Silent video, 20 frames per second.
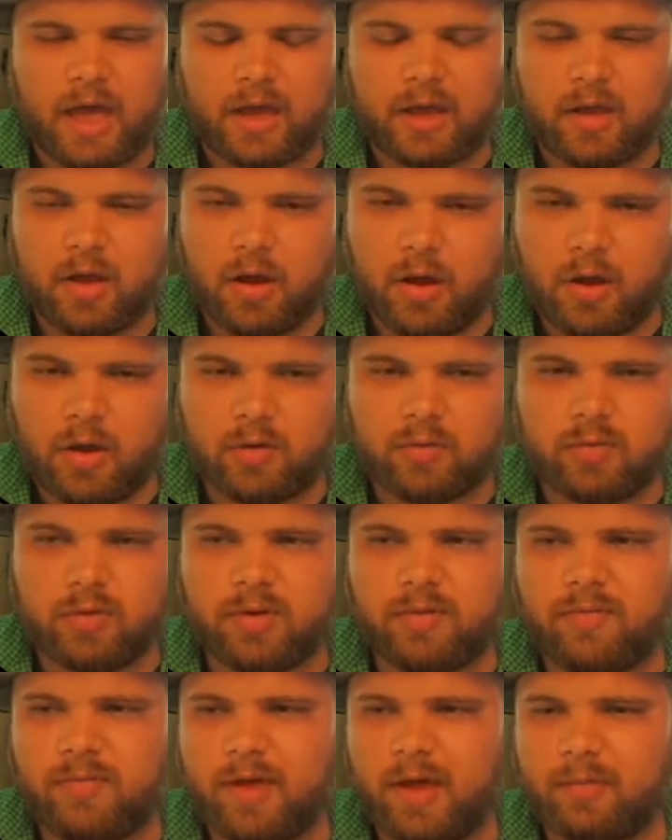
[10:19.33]
That's the funny
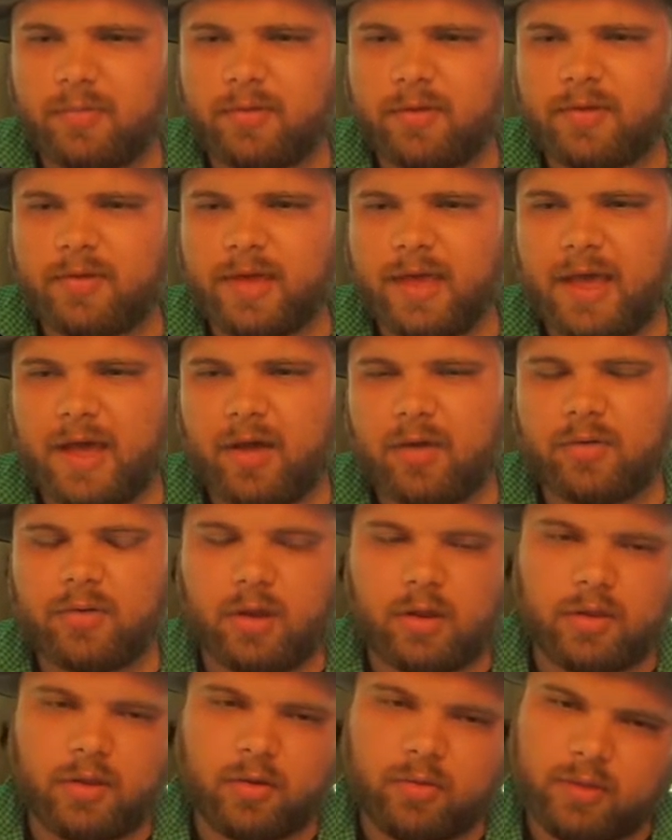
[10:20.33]
thing about this deck is it
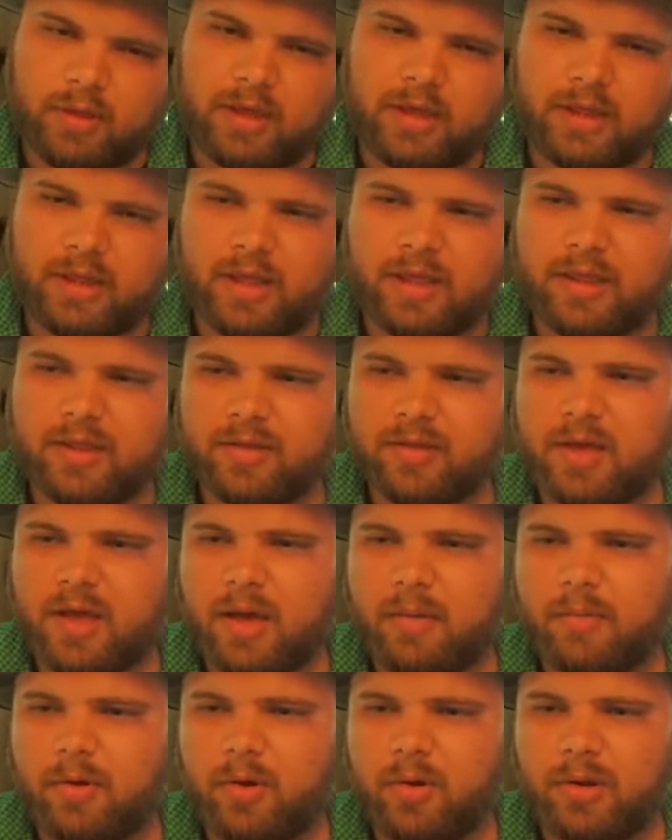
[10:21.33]
just needs the cards to
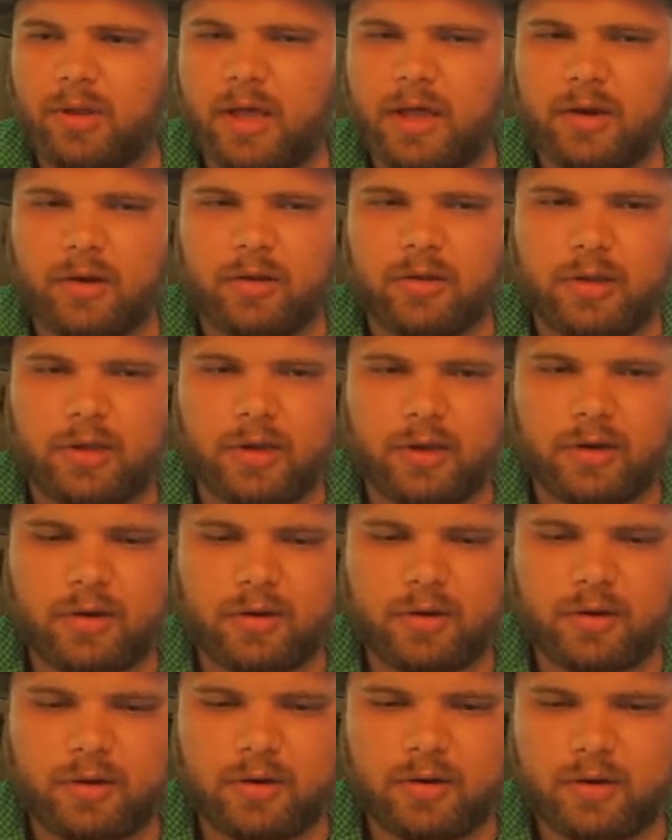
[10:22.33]
be, or the combo
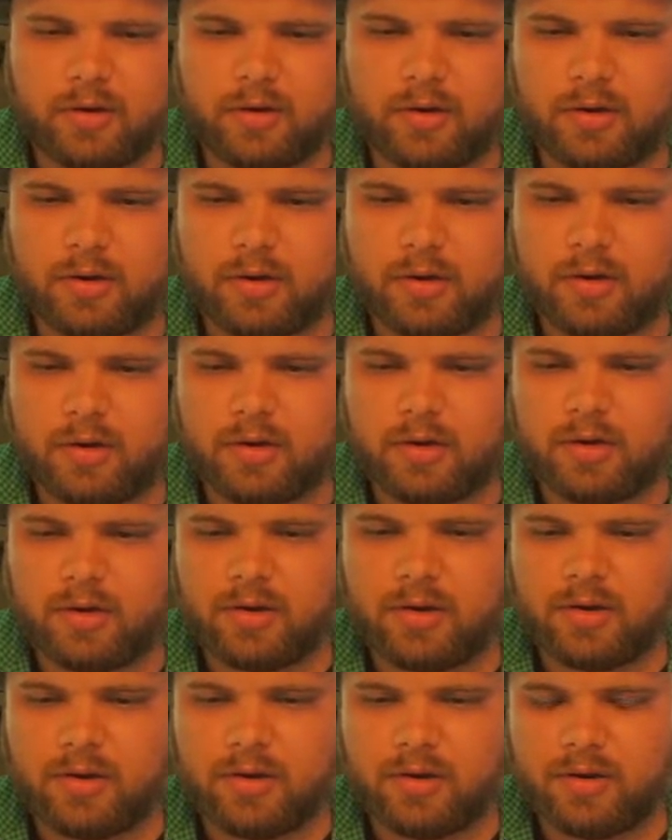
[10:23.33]
cards to be on top of the
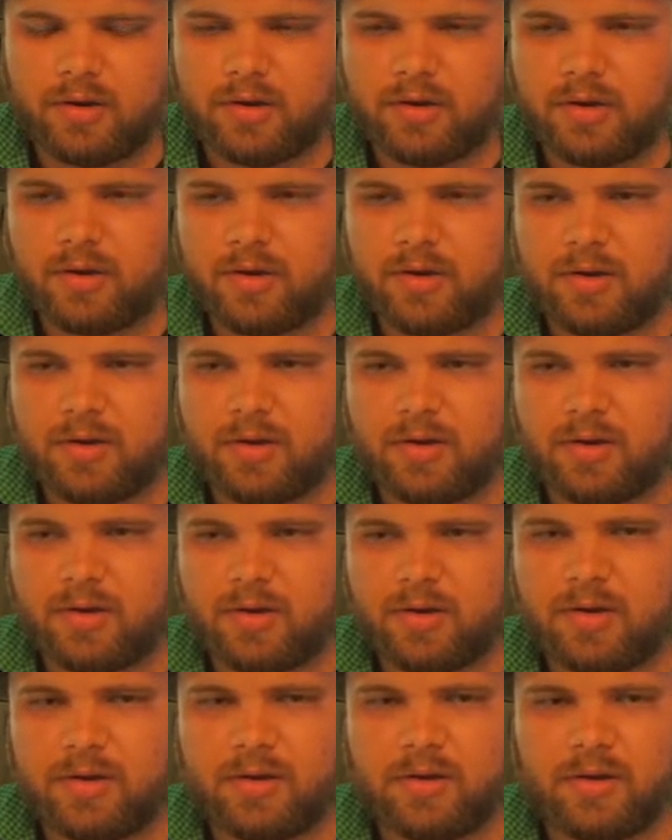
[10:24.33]
deck. So every time they
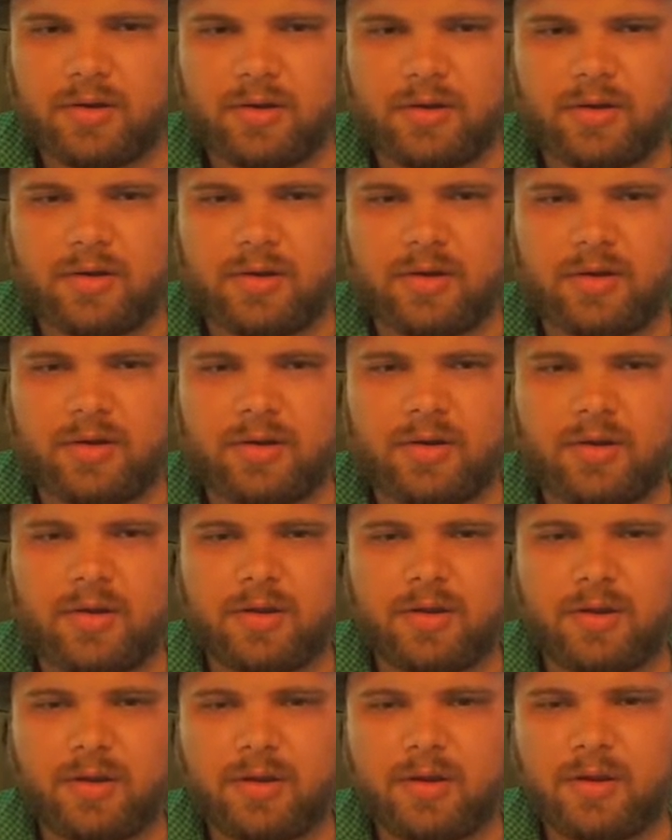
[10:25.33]
draw a card,
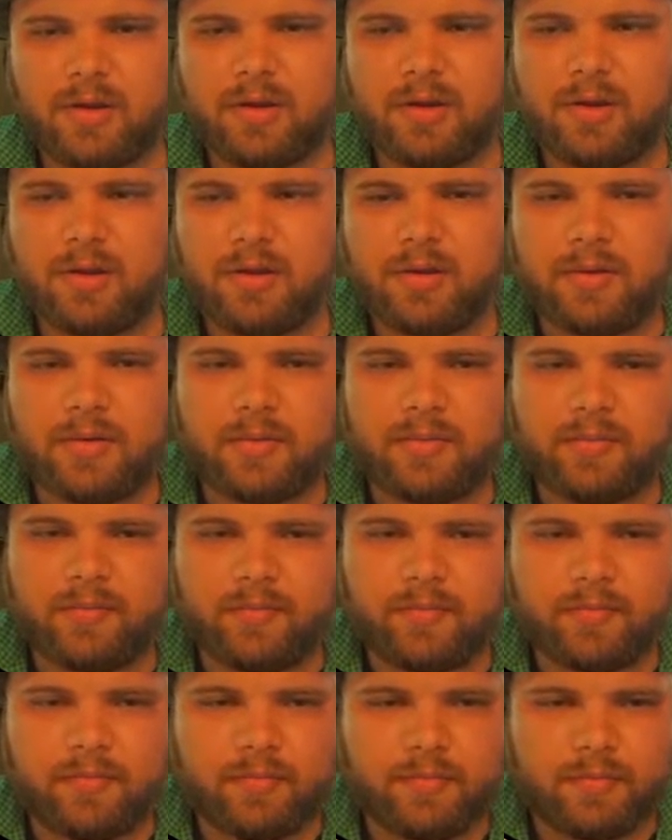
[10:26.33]
it's another
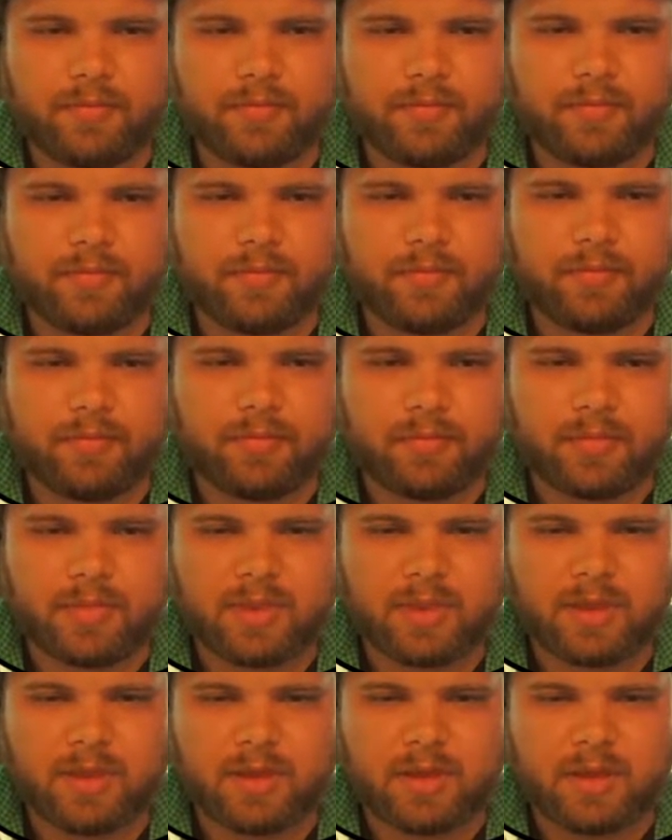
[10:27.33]
chance they're going to find it
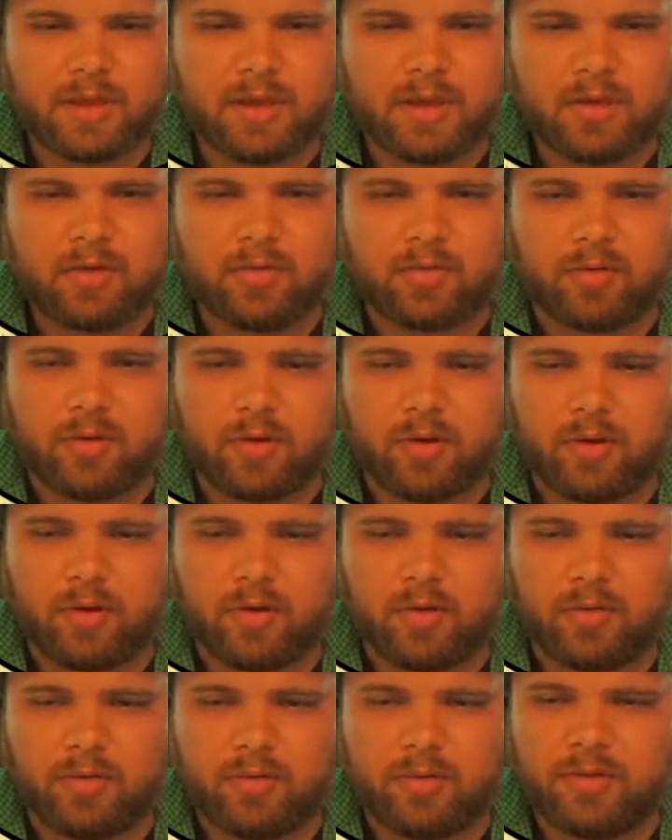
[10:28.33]
and
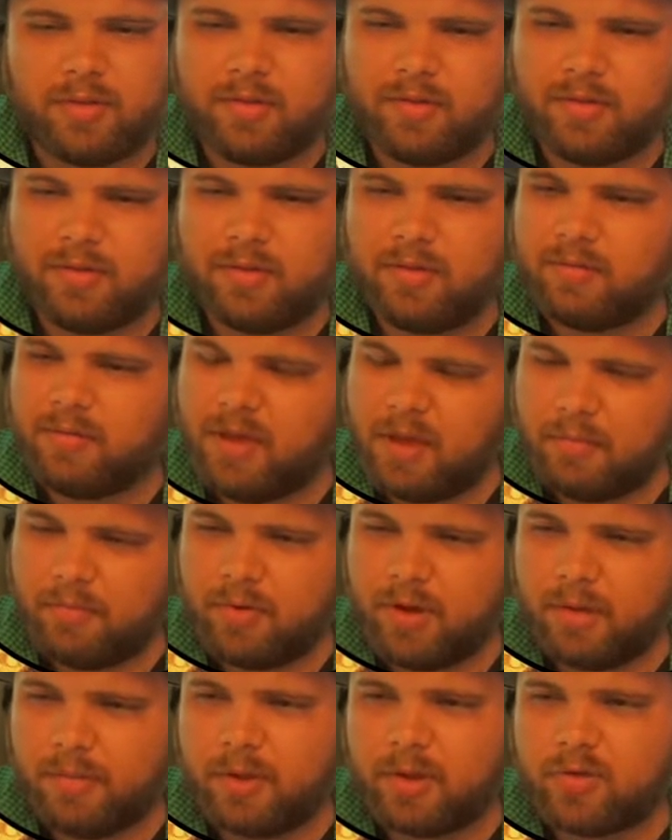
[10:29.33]
just reveal it off
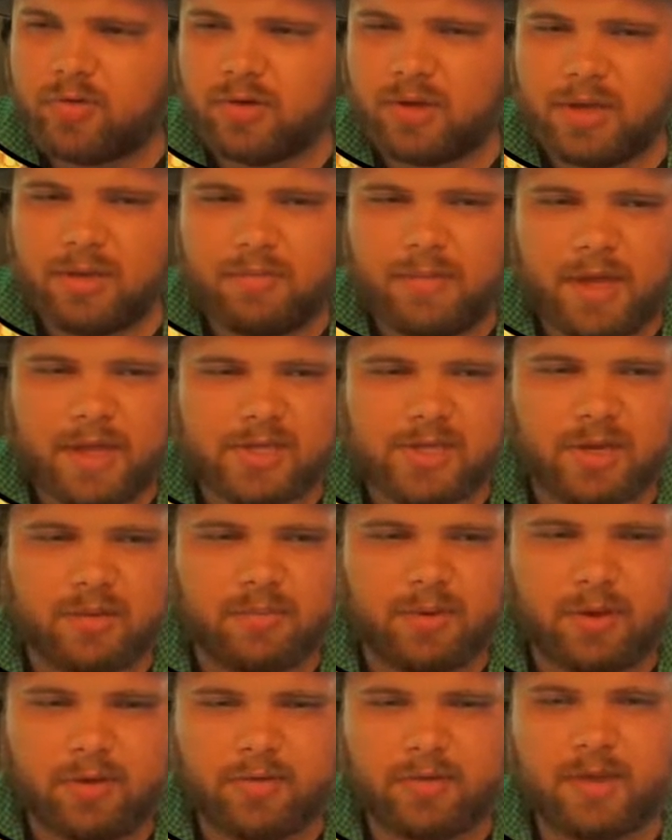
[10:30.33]
the top. So the
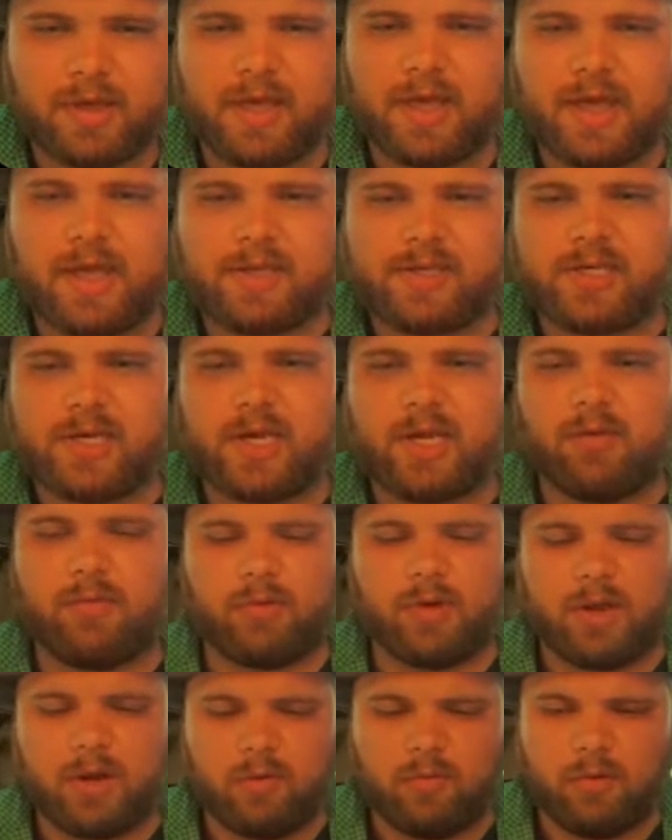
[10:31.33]
top card is essentially
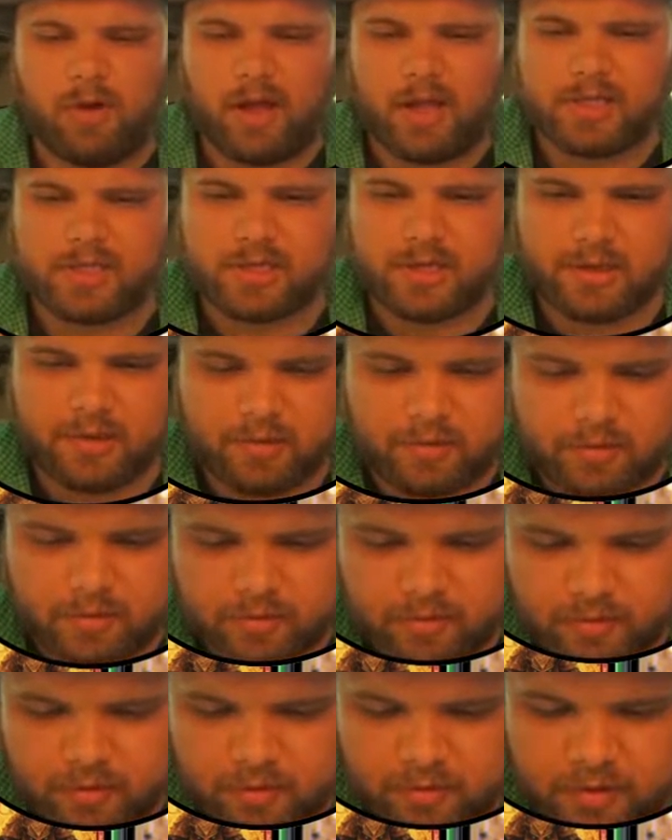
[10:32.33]
treated as another card
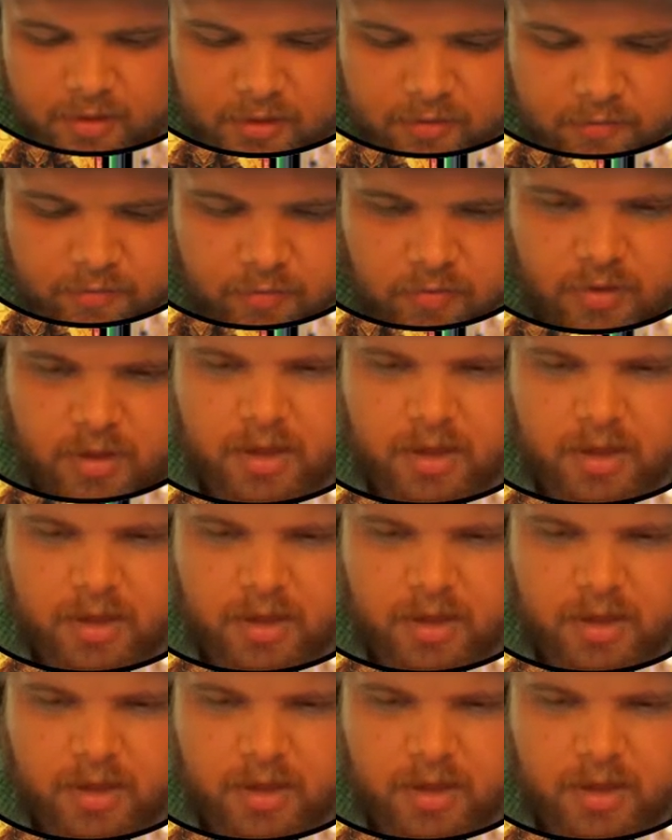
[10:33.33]
in their hand.